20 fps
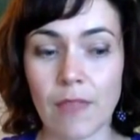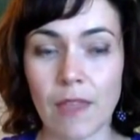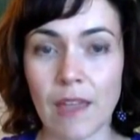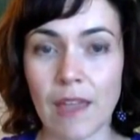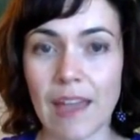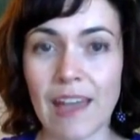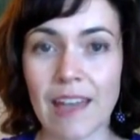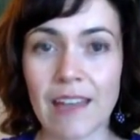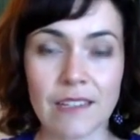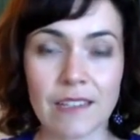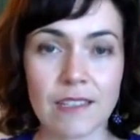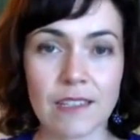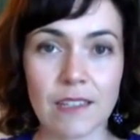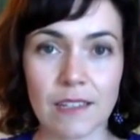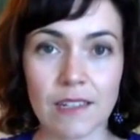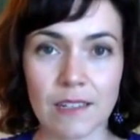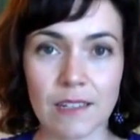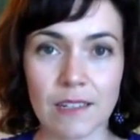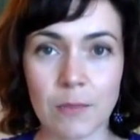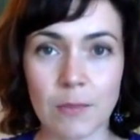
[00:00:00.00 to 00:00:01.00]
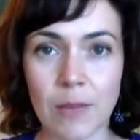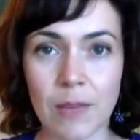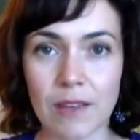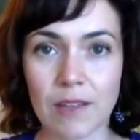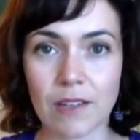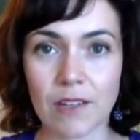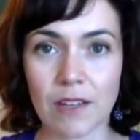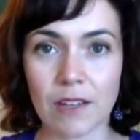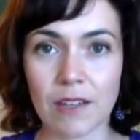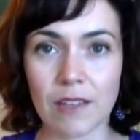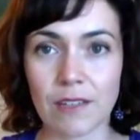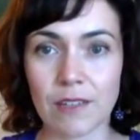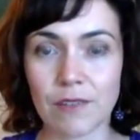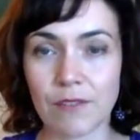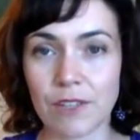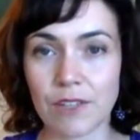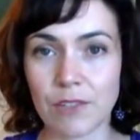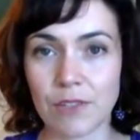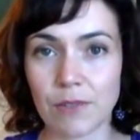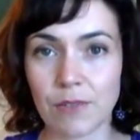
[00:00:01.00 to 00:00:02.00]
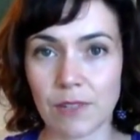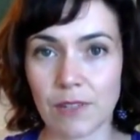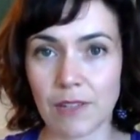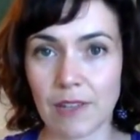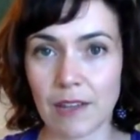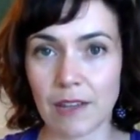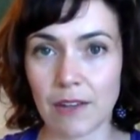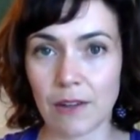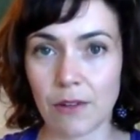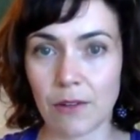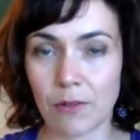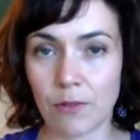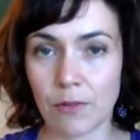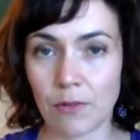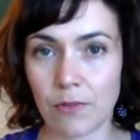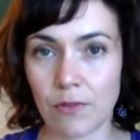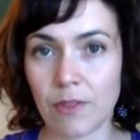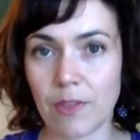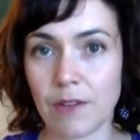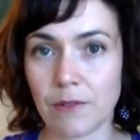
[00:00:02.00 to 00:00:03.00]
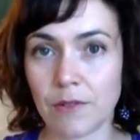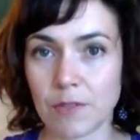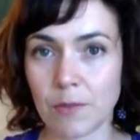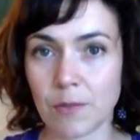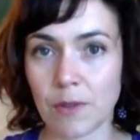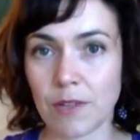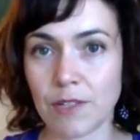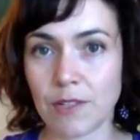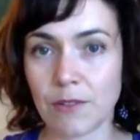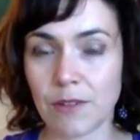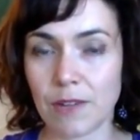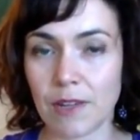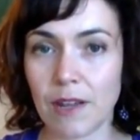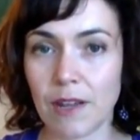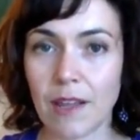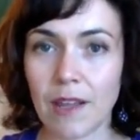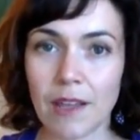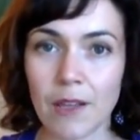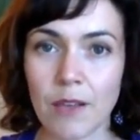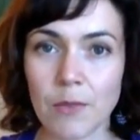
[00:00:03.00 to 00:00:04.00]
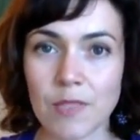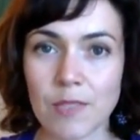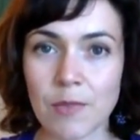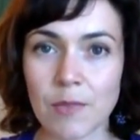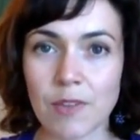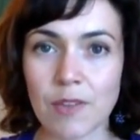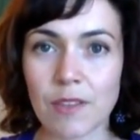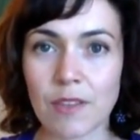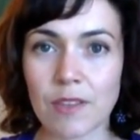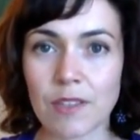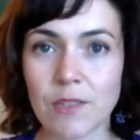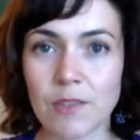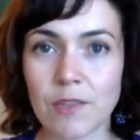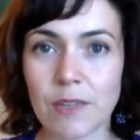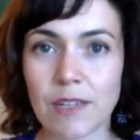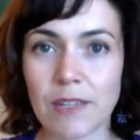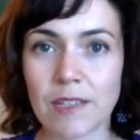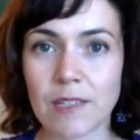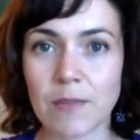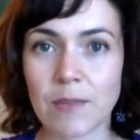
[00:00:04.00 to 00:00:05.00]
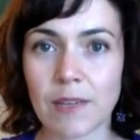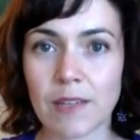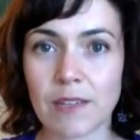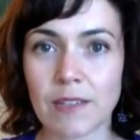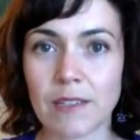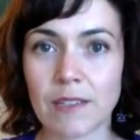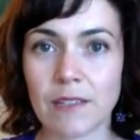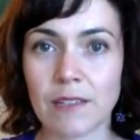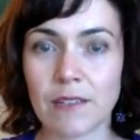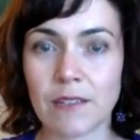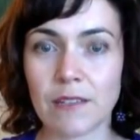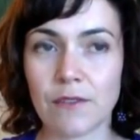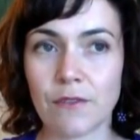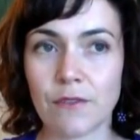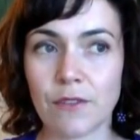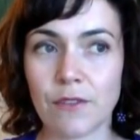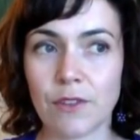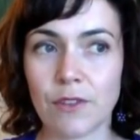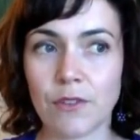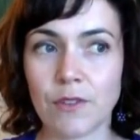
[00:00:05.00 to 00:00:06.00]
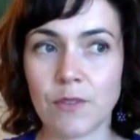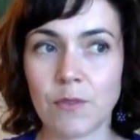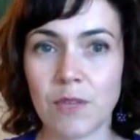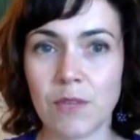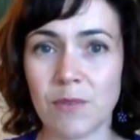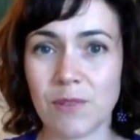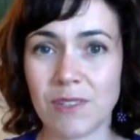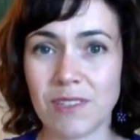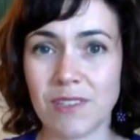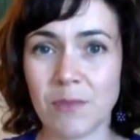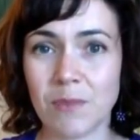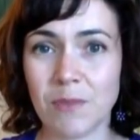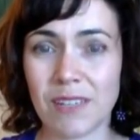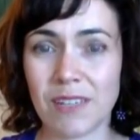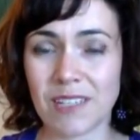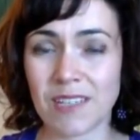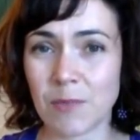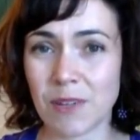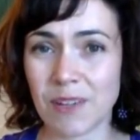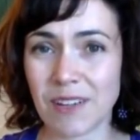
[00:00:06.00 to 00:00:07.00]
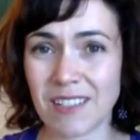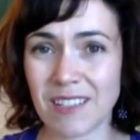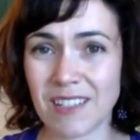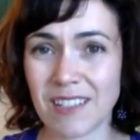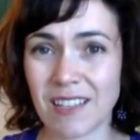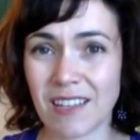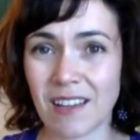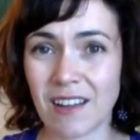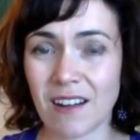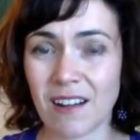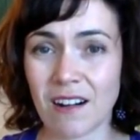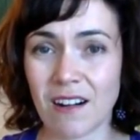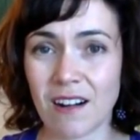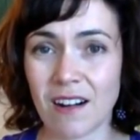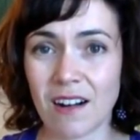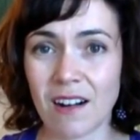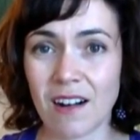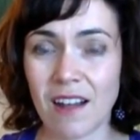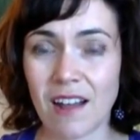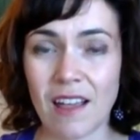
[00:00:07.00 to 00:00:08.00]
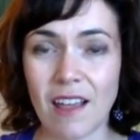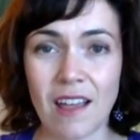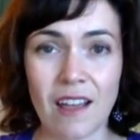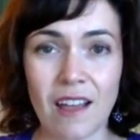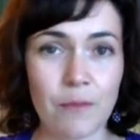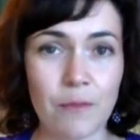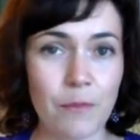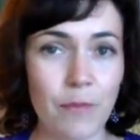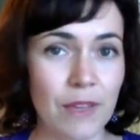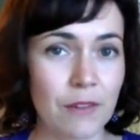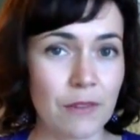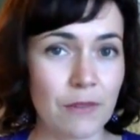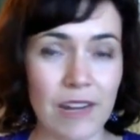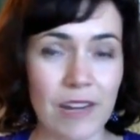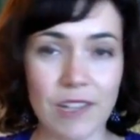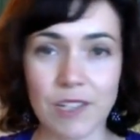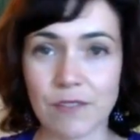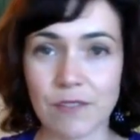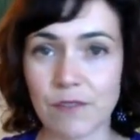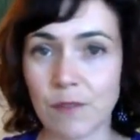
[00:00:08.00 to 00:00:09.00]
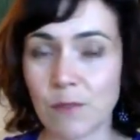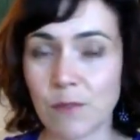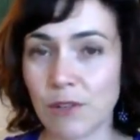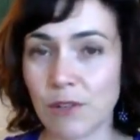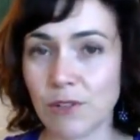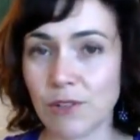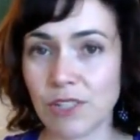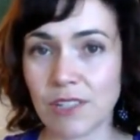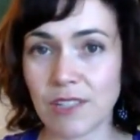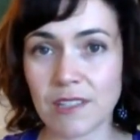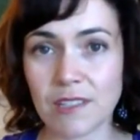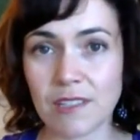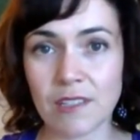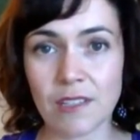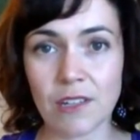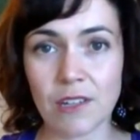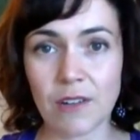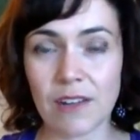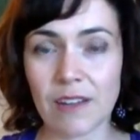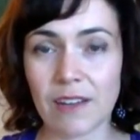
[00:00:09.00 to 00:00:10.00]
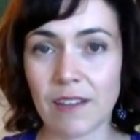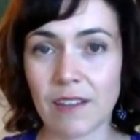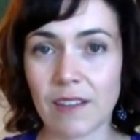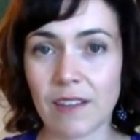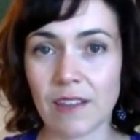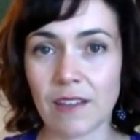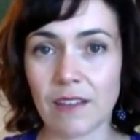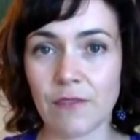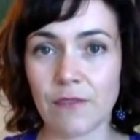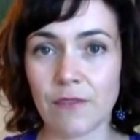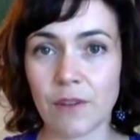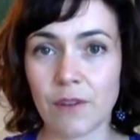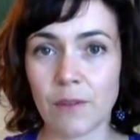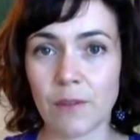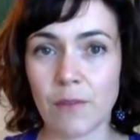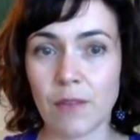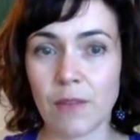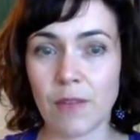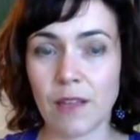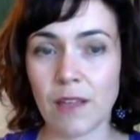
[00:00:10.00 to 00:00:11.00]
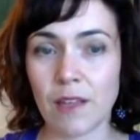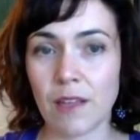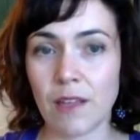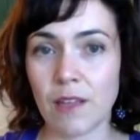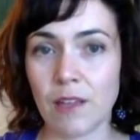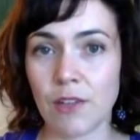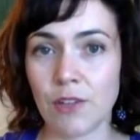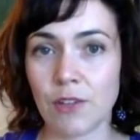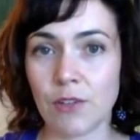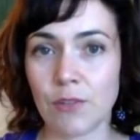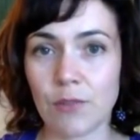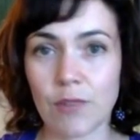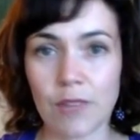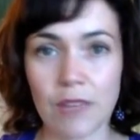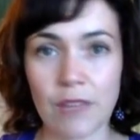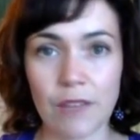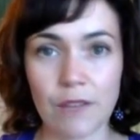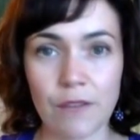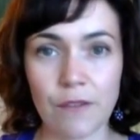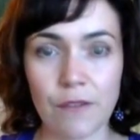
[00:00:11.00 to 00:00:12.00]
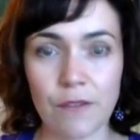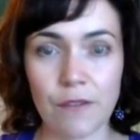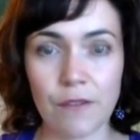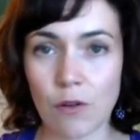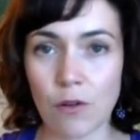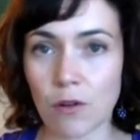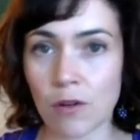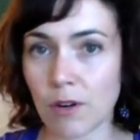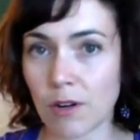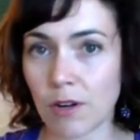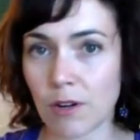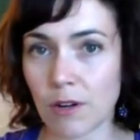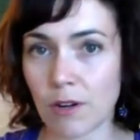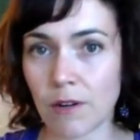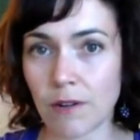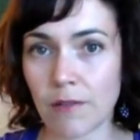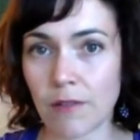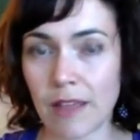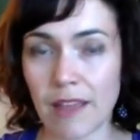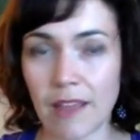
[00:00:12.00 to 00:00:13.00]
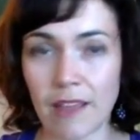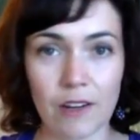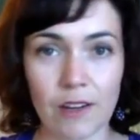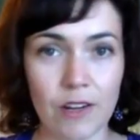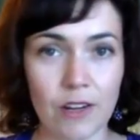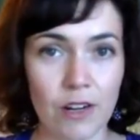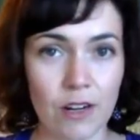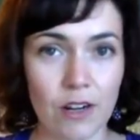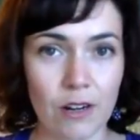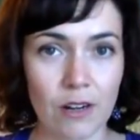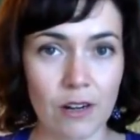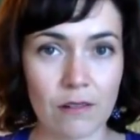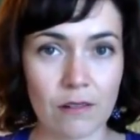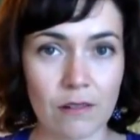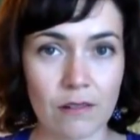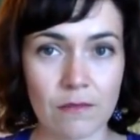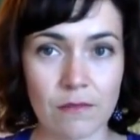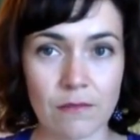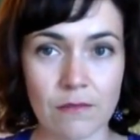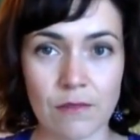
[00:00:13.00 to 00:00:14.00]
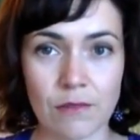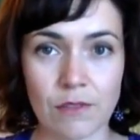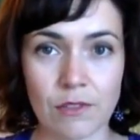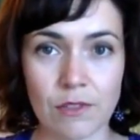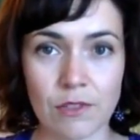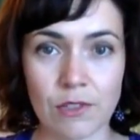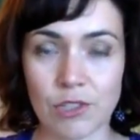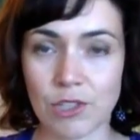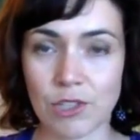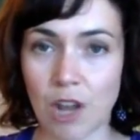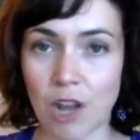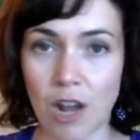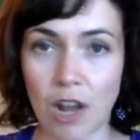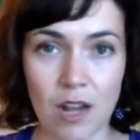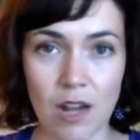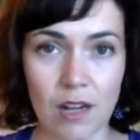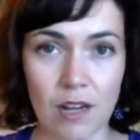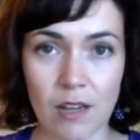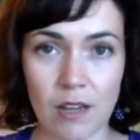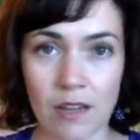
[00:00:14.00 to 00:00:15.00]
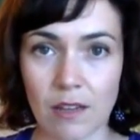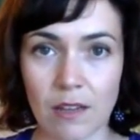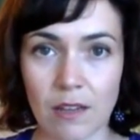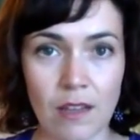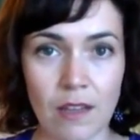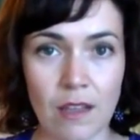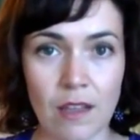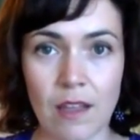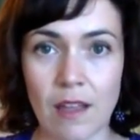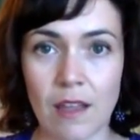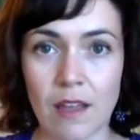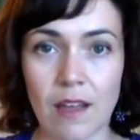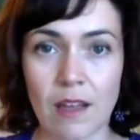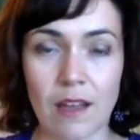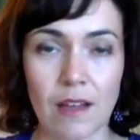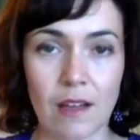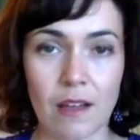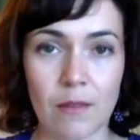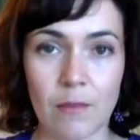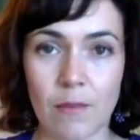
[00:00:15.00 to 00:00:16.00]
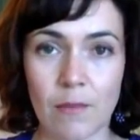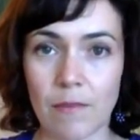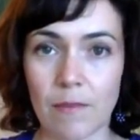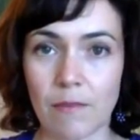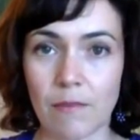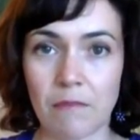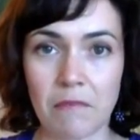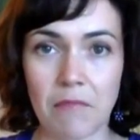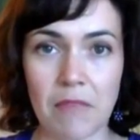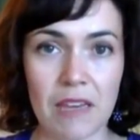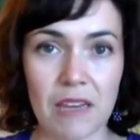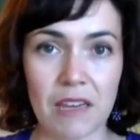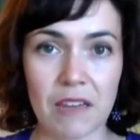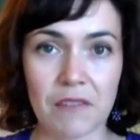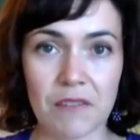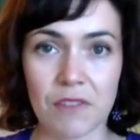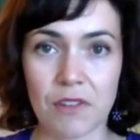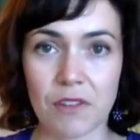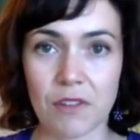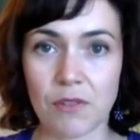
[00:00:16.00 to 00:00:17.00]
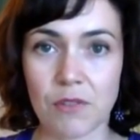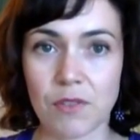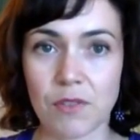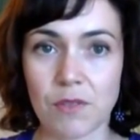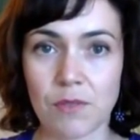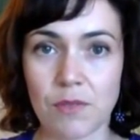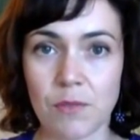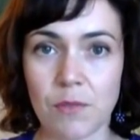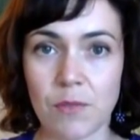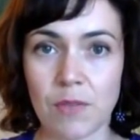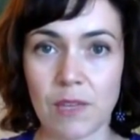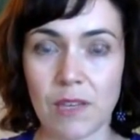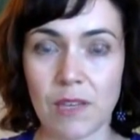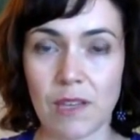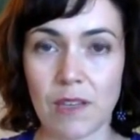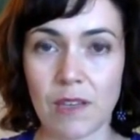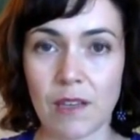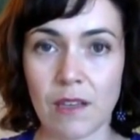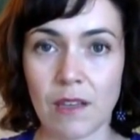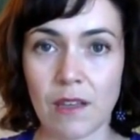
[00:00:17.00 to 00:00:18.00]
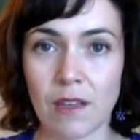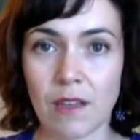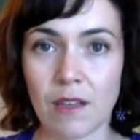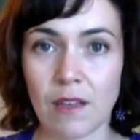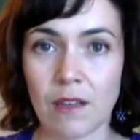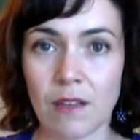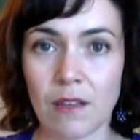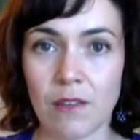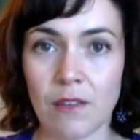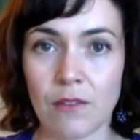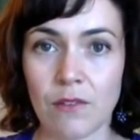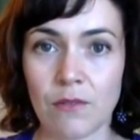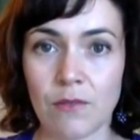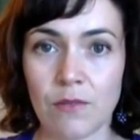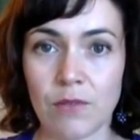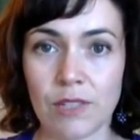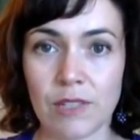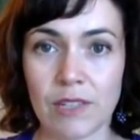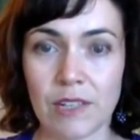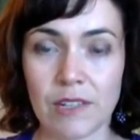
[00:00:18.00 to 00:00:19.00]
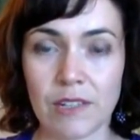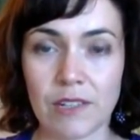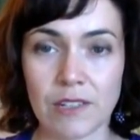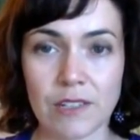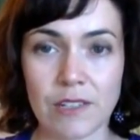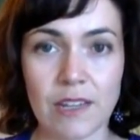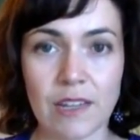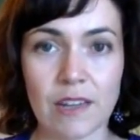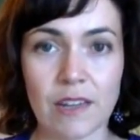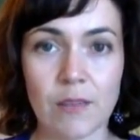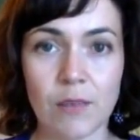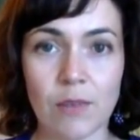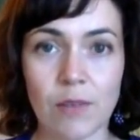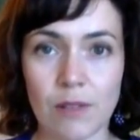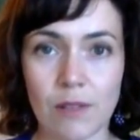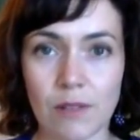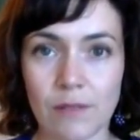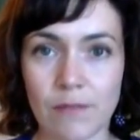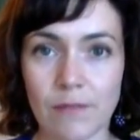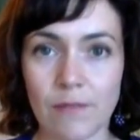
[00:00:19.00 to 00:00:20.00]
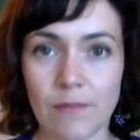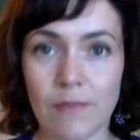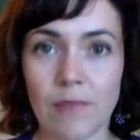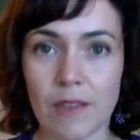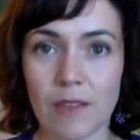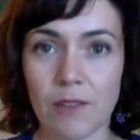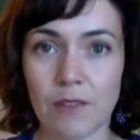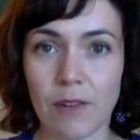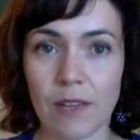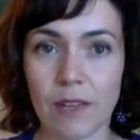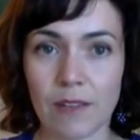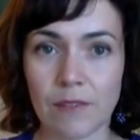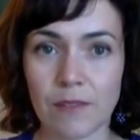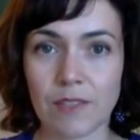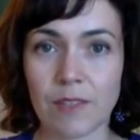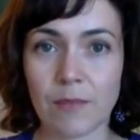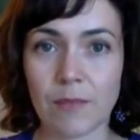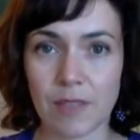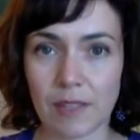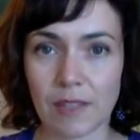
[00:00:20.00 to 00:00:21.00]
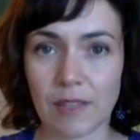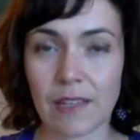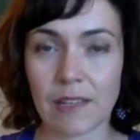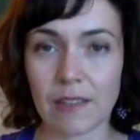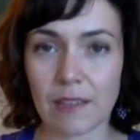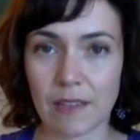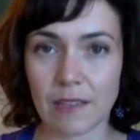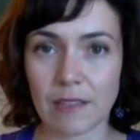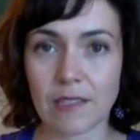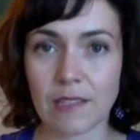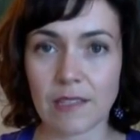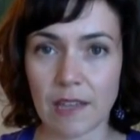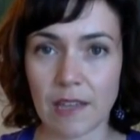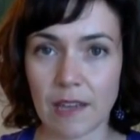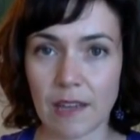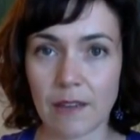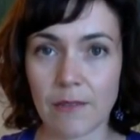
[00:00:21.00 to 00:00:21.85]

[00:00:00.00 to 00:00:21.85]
and it's going to depend on the individual and how they respond to it some of the things you might expect for those people to be experiencing are a big range of emotions, you know, anything from grief, horror, anger, shock, um, any of those would be really understandable mm-hmm. something like this. Yeah.